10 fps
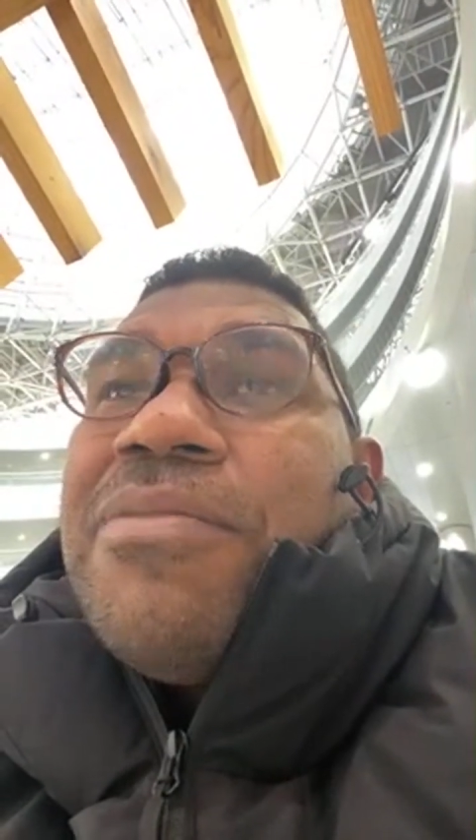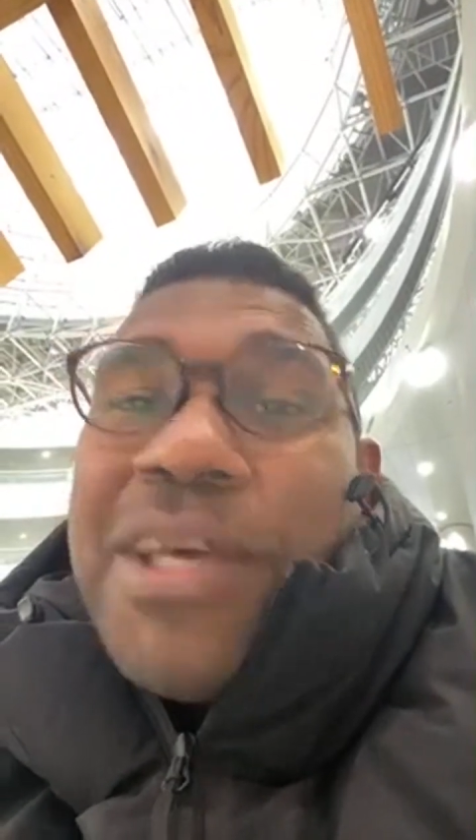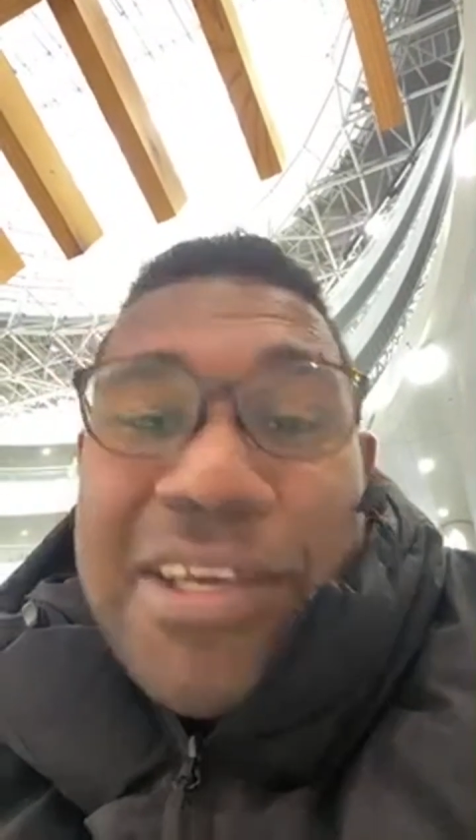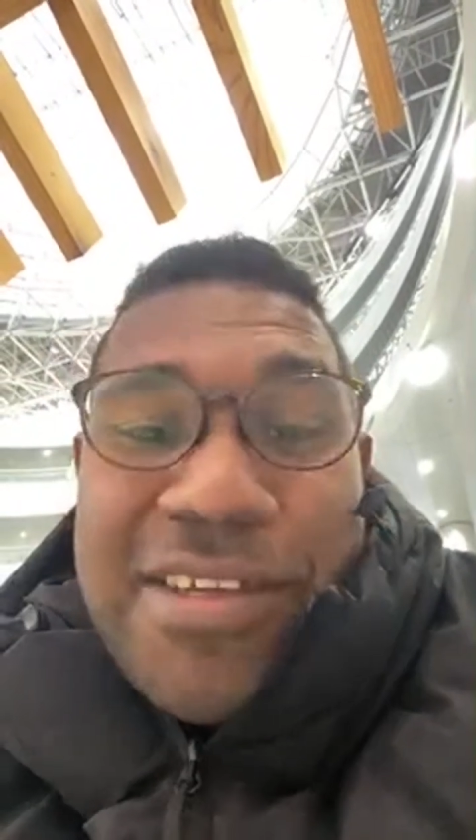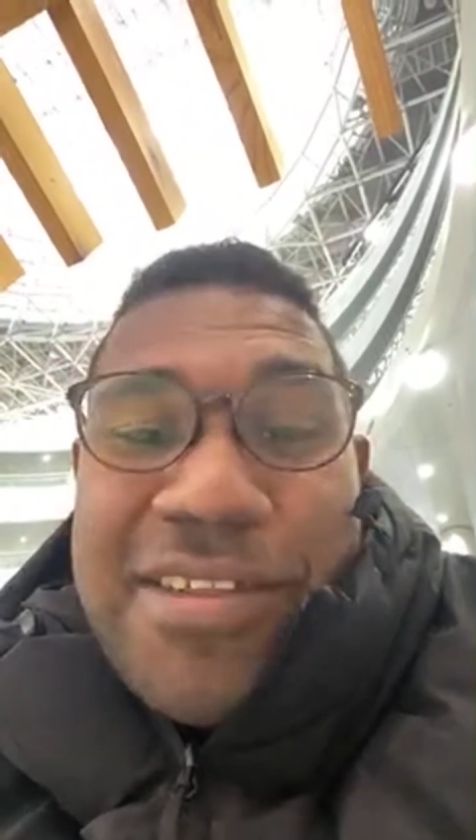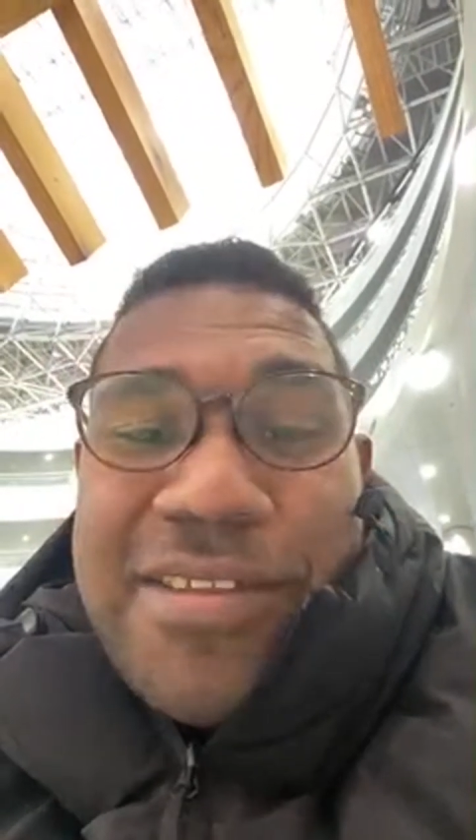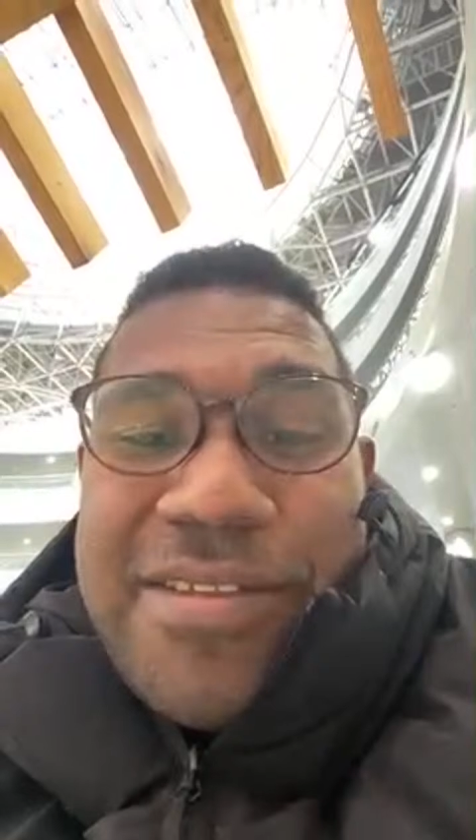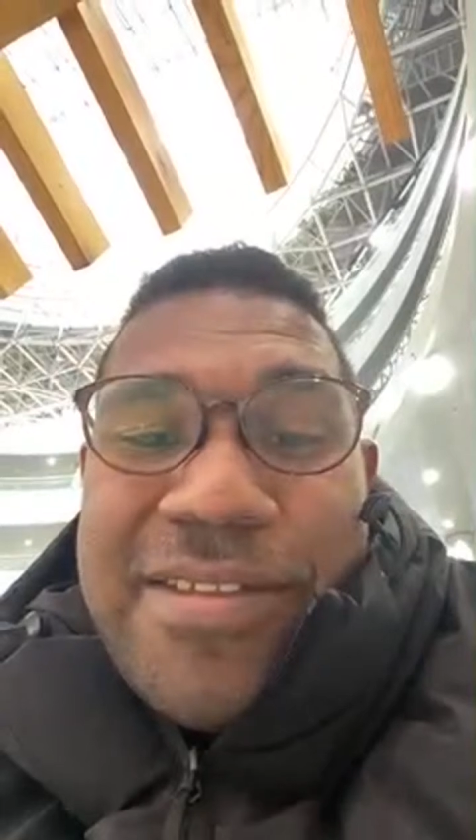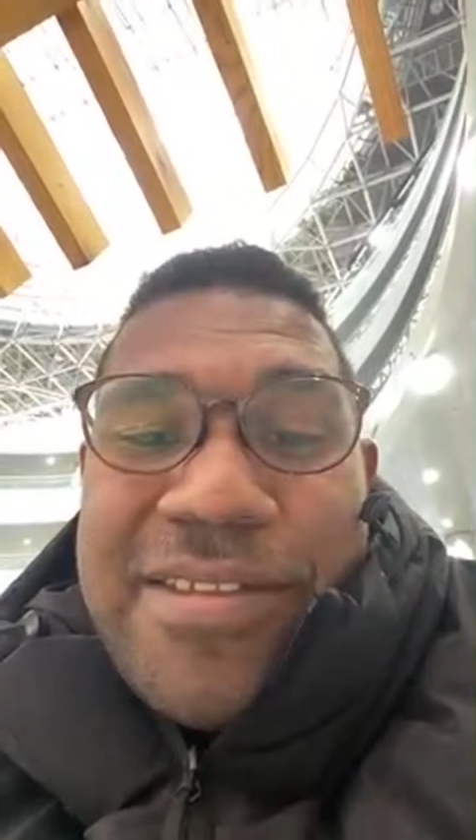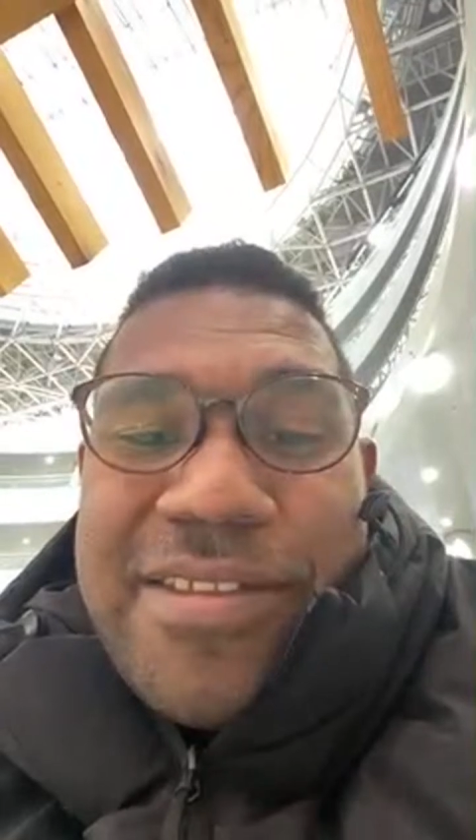make
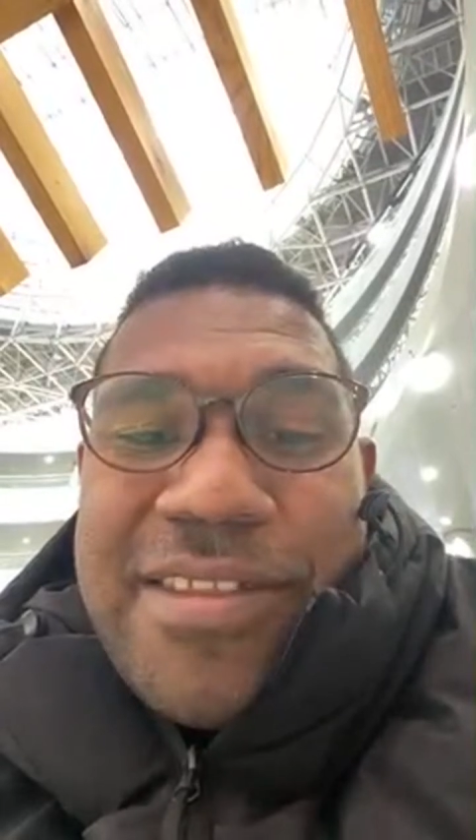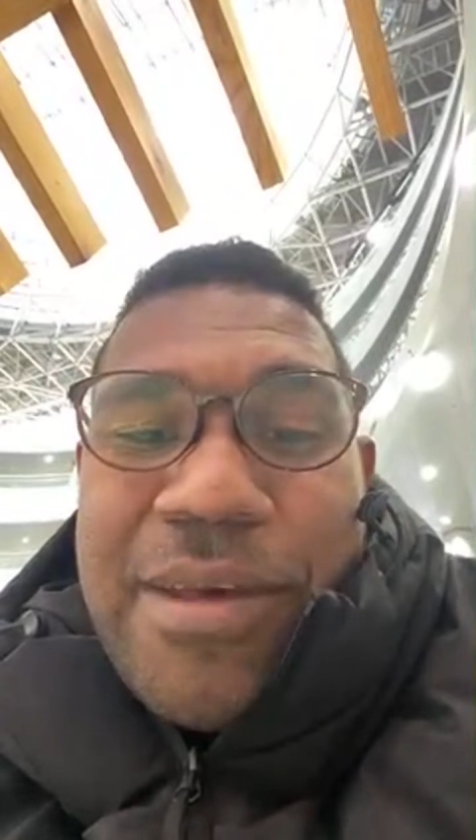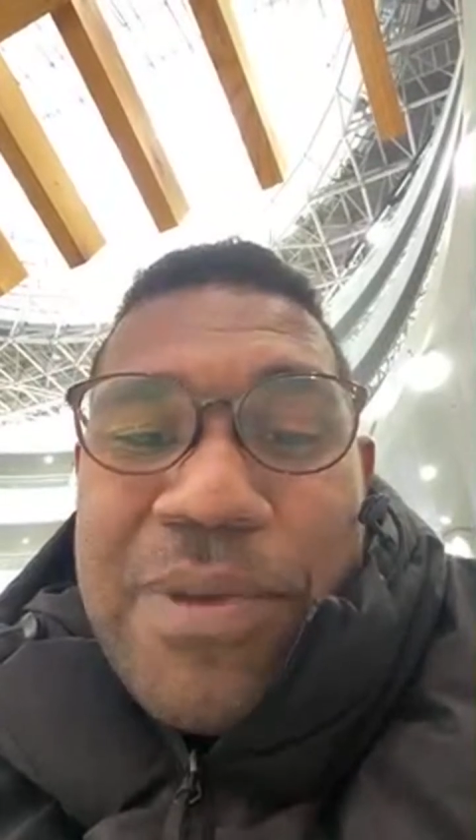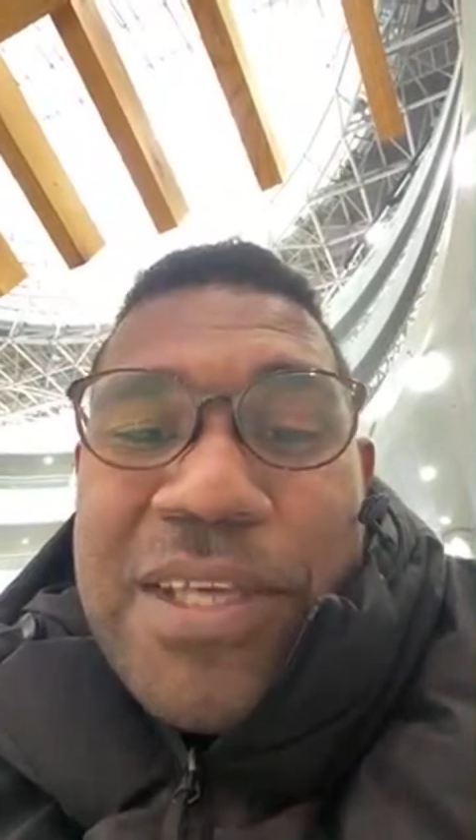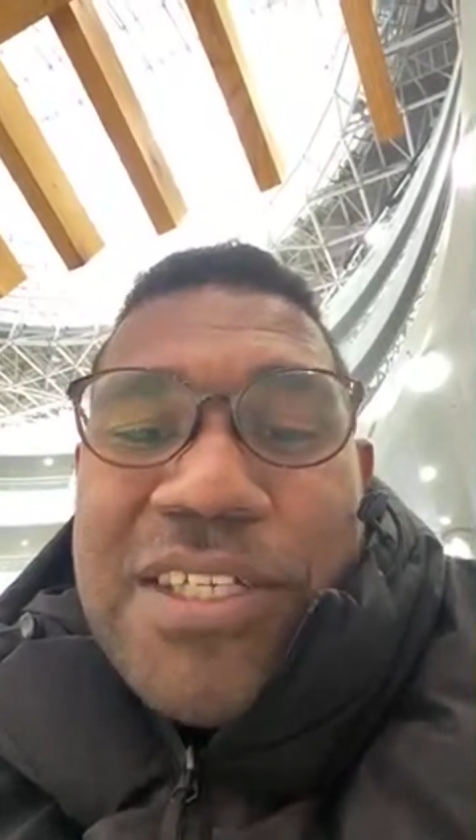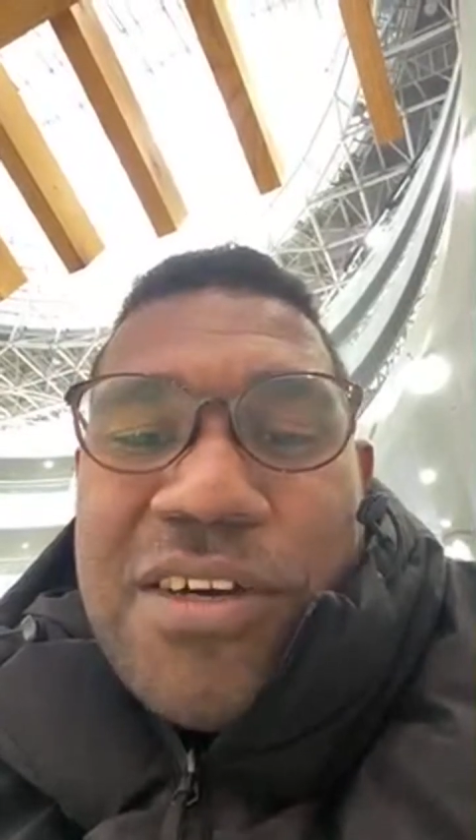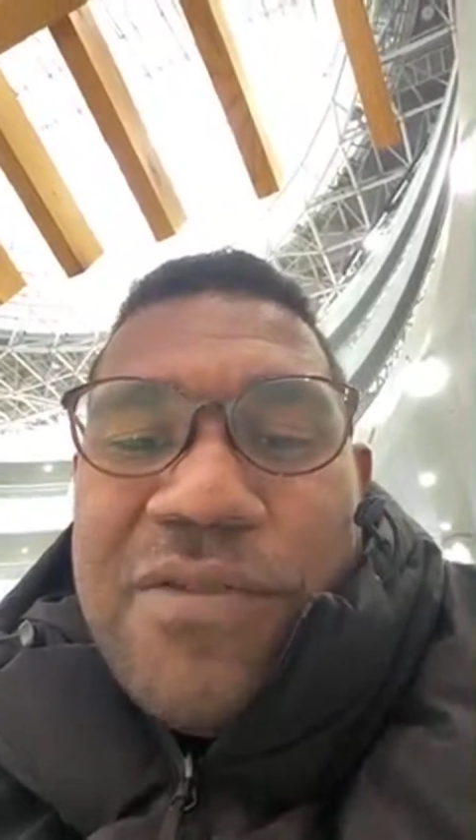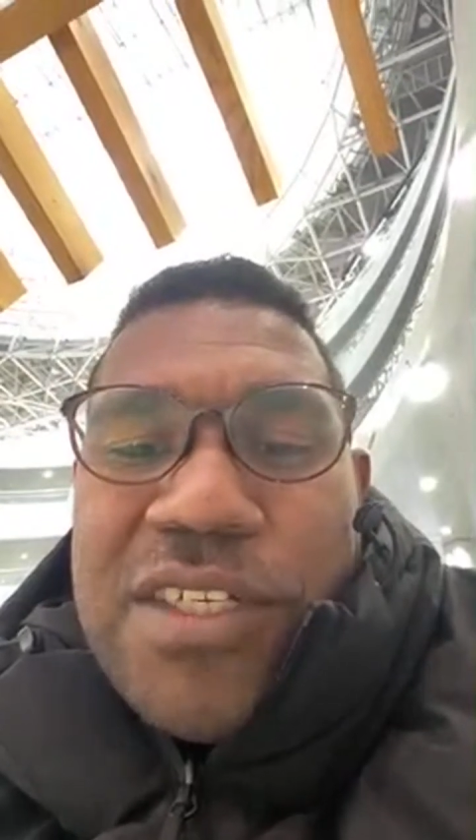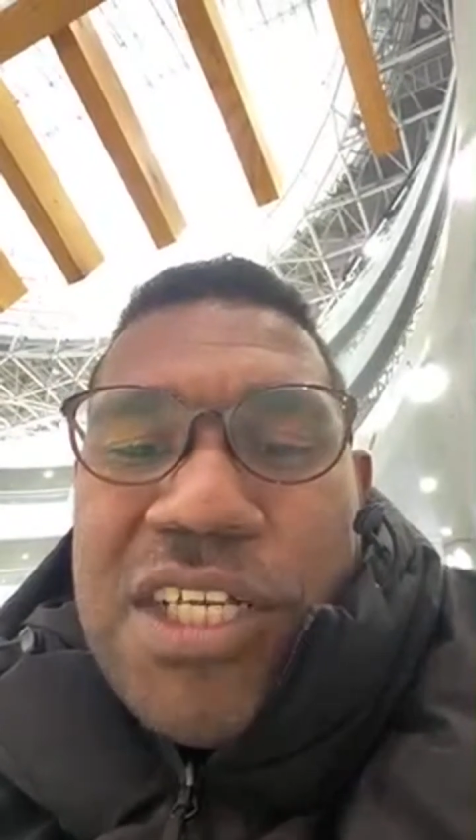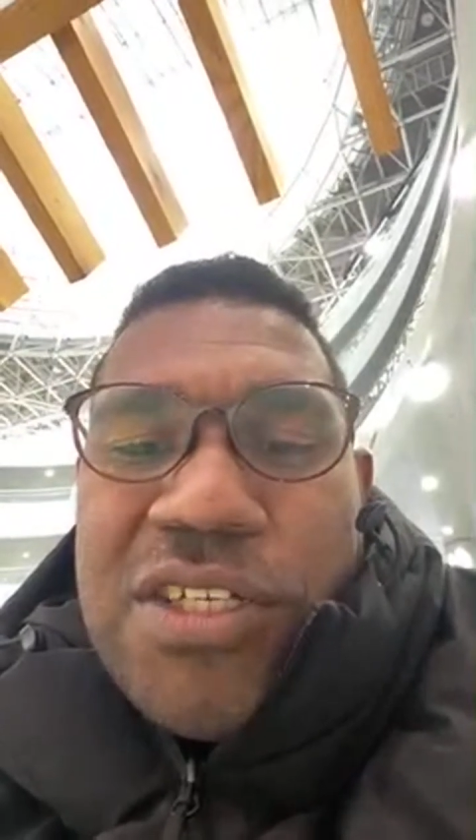a basic
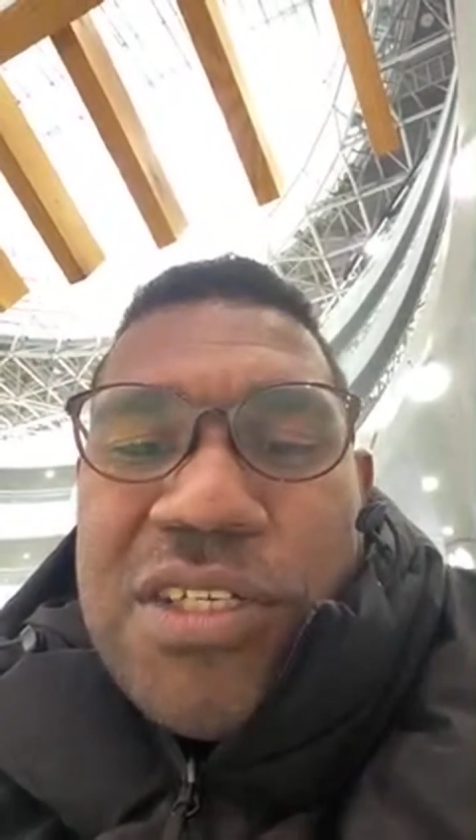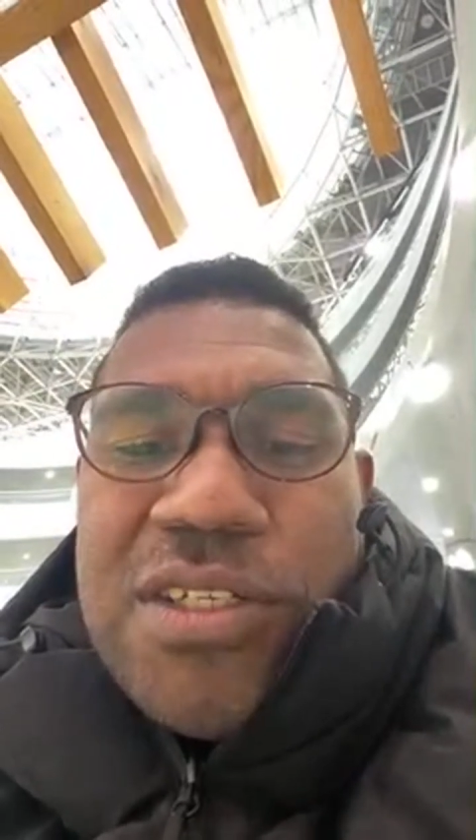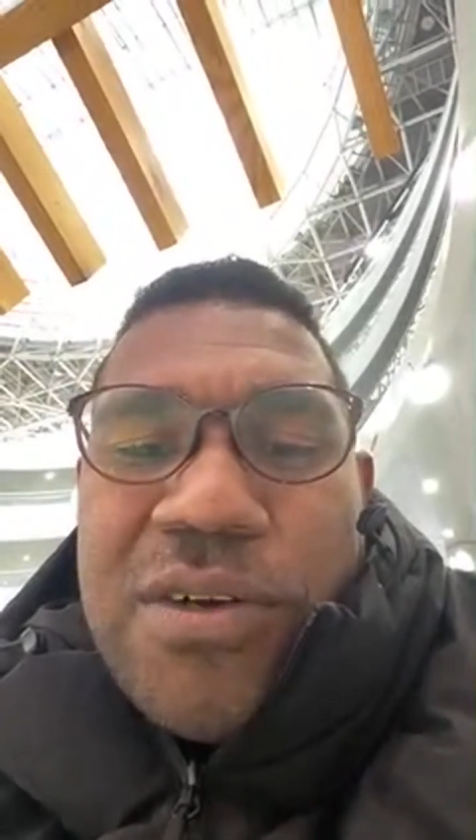conversation.